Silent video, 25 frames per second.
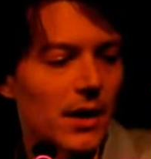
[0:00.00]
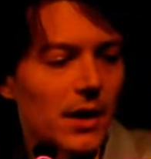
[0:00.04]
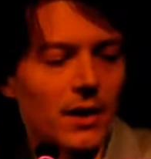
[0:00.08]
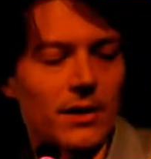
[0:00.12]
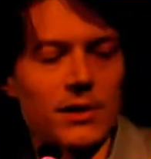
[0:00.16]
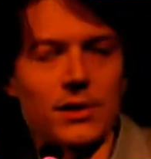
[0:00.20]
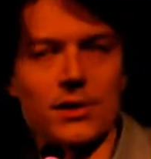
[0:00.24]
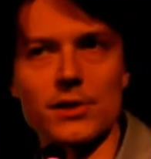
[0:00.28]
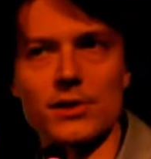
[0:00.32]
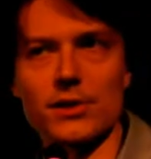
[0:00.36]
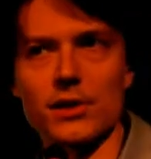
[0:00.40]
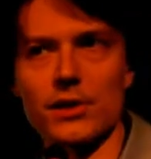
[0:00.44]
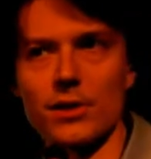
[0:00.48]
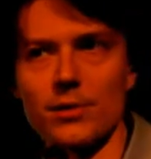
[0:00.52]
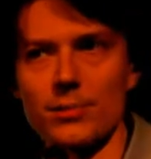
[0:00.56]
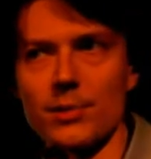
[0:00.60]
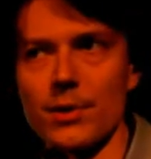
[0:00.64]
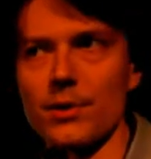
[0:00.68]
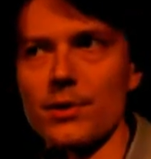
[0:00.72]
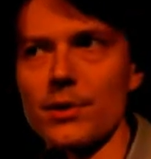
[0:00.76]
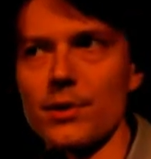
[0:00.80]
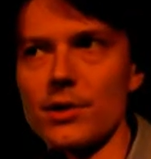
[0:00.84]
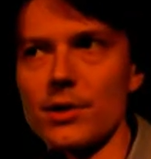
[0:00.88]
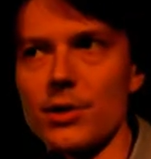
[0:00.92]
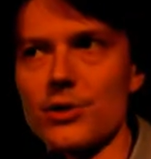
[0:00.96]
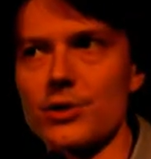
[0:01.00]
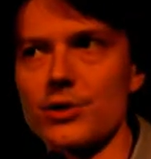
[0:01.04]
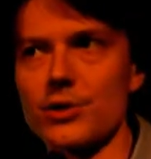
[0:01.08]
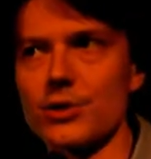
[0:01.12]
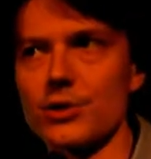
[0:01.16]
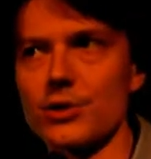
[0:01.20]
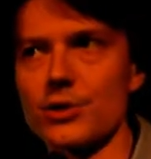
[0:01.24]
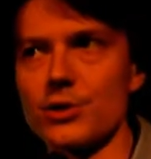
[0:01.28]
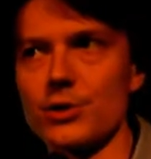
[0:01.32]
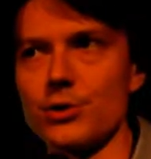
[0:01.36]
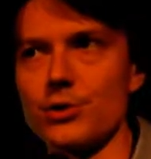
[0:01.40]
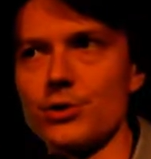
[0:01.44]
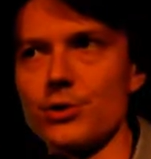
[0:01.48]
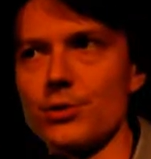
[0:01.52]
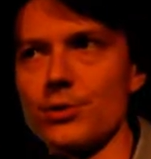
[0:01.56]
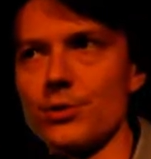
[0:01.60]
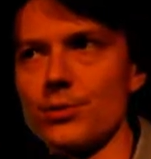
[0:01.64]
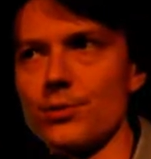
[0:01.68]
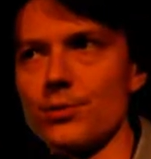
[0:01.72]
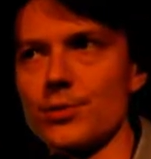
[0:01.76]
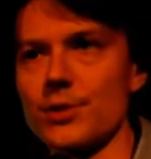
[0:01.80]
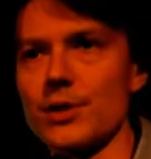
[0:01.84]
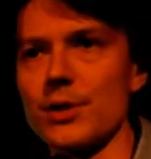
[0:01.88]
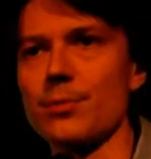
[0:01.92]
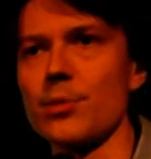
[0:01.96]
This is a little bit closer
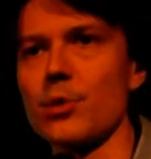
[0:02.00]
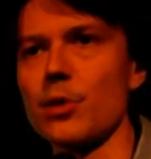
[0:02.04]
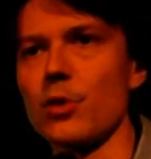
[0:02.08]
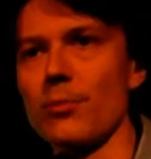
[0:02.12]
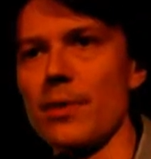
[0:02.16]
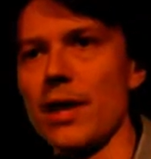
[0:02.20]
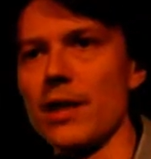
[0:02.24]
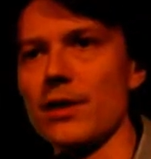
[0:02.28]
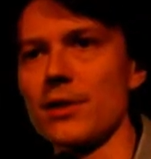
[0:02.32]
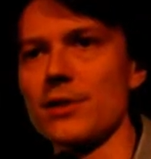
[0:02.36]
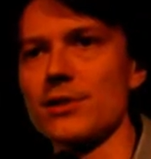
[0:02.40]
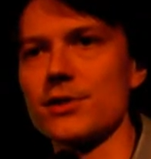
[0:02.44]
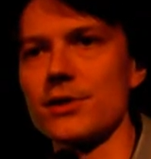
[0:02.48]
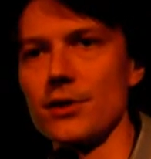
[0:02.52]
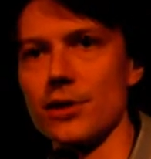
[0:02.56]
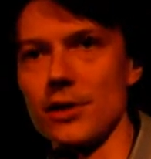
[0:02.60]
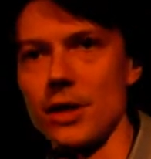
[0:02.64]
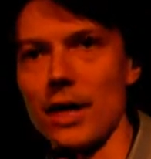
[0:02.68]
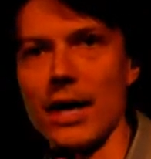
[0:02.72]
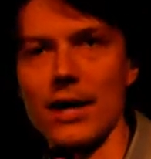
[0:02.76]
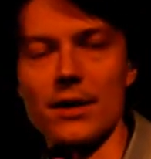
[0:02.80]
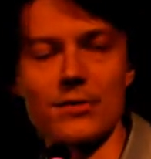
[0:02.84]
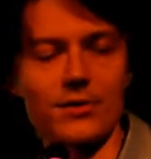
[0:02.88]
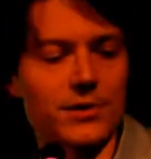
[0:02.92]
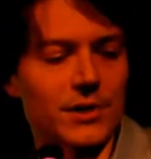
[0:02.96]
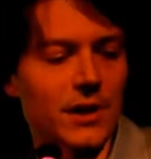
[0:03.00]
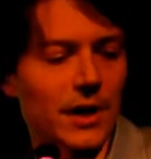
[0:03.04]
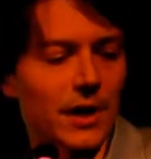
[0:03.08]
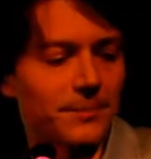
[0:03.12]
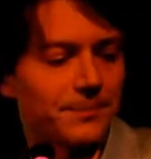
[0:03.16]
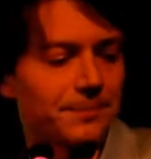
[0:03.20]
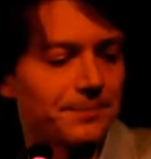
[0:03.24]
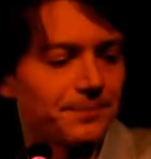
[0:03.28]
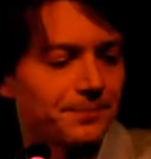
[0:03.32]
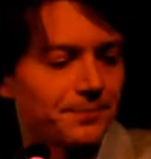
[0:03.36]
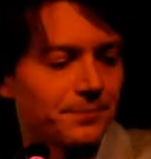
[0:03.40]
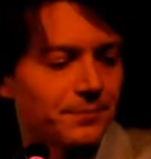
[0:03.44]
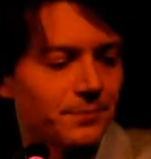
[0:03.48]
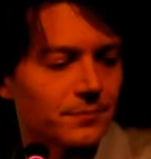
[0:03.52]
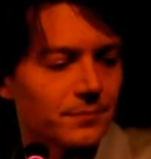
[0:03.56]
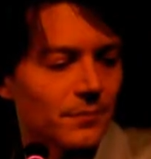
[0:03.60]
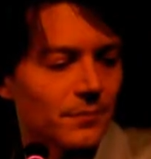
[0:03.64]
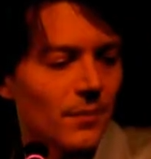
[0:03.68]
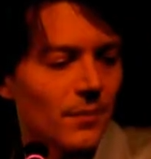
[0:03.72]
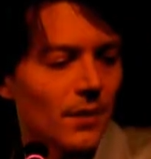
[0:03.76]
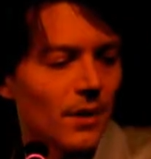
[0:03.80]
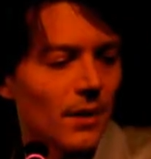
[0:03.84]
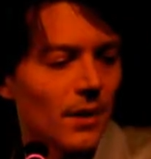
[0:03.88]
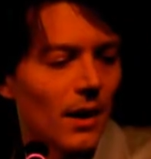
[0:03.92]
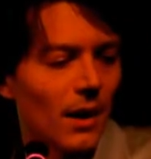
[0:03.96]
to typical methods that are line of sight,
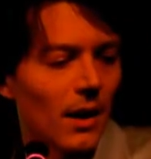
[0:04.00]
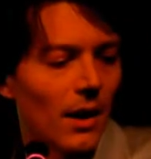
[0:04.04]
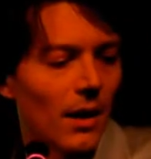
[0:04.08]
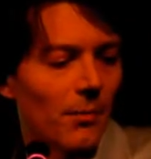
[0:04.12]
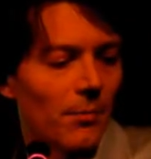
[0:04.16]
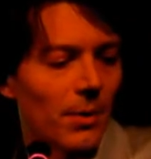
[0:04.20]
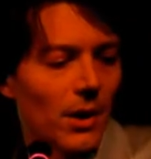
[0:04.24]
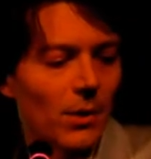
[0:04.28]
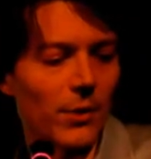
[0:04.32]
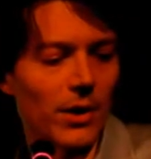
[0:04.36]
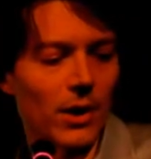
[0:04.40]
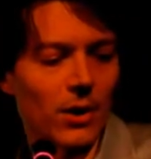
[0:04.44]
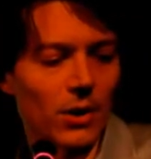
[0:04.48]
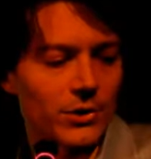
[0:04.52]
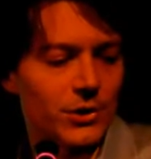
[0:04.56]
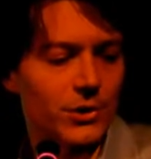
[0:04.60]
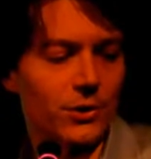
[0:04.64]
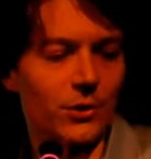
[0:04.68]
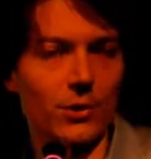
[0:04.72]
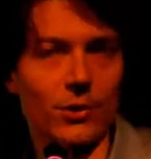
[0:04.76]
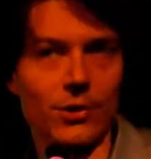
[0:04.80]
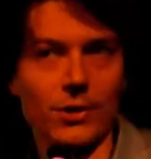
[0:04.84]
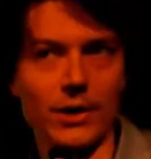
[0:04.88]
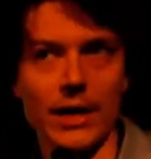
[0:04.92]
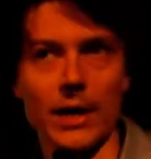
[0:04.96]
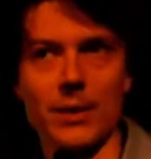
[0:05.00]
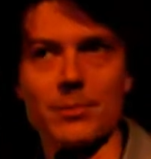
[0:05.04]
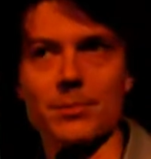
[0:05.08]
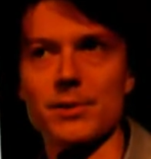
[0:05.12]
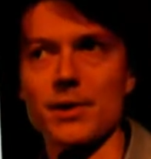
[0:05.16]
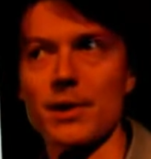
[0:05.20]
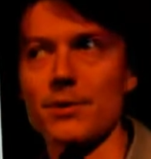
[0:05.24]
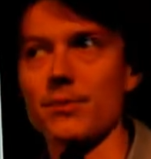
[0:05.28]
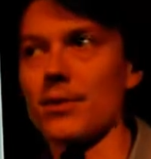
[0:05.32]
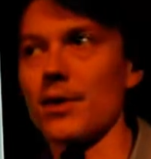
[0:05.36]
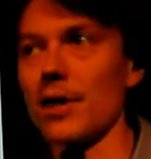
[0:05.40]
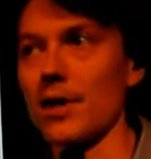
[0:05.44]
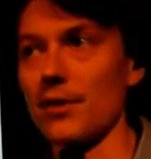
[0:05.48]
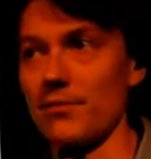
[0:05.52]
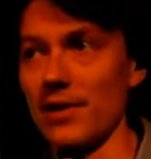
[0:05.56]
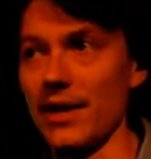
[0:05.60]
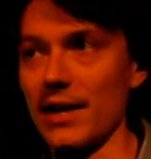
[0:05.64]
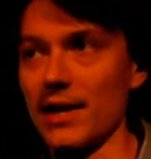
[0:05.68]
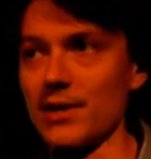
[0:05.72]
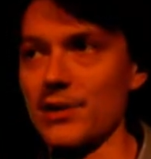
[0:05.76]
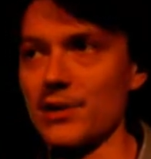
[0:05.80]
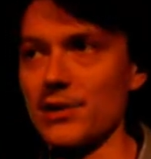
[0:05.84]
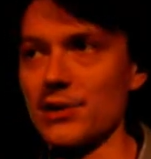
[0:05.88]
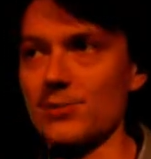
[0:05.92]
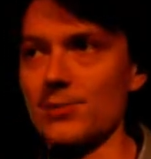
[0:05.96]
but we also gain some
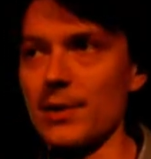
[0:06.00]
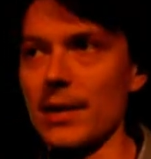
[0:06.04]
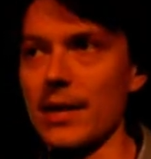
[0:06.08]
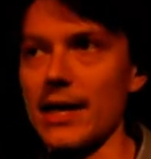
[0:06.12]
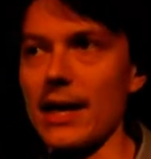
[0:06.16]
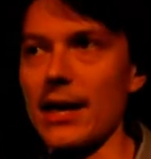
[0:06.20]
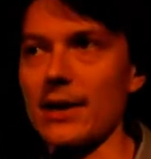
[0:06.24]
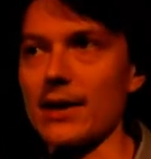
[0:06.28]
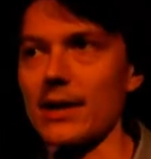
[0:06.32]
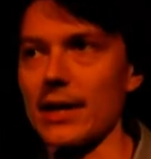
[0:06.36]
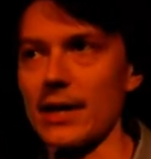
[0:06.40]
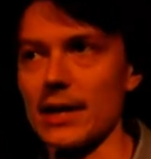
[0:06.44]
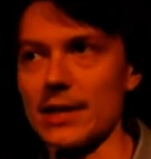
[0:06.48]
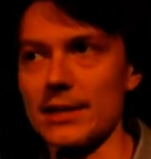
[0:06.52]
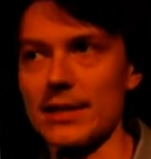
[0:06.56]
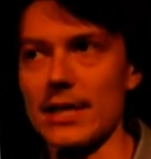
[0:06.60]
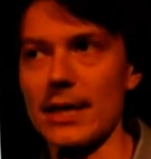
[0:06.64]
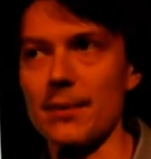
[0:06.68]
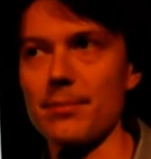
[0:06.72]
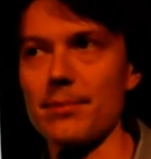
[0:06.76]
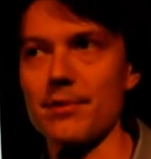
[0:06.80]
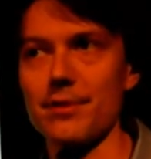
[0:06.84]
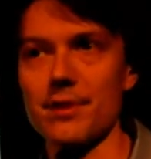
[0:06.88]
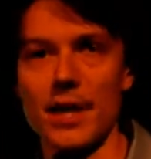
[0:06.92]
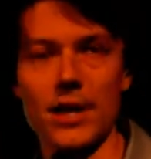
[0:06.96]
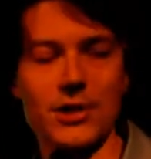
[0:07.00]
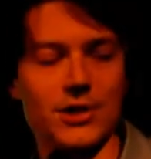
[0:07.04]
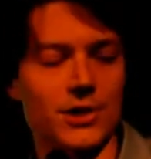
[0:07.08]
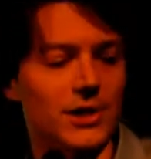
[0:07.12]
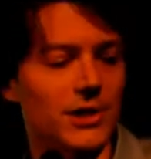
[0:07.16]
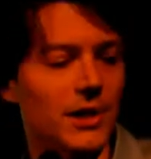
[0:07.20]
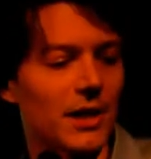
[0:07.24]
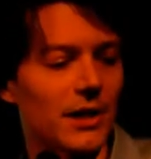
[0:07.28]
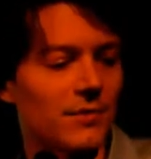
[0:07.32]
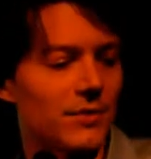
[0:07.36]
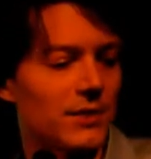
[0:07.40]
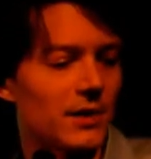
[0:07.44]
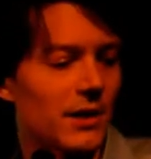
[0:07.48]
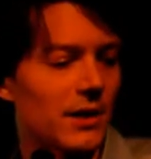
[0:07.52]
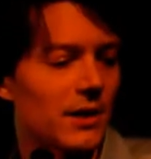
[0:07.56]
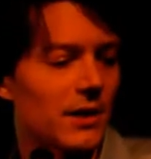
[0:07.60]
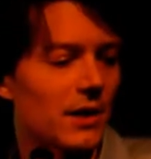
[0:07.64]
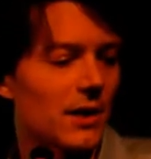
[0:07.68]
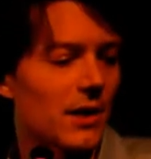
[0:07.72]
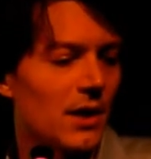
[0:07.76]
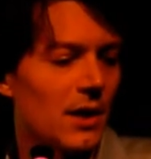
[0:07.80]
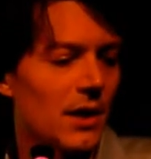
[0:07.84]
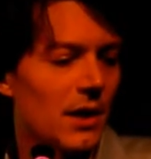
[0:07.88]
advantages by calculating depth, not just line of sight.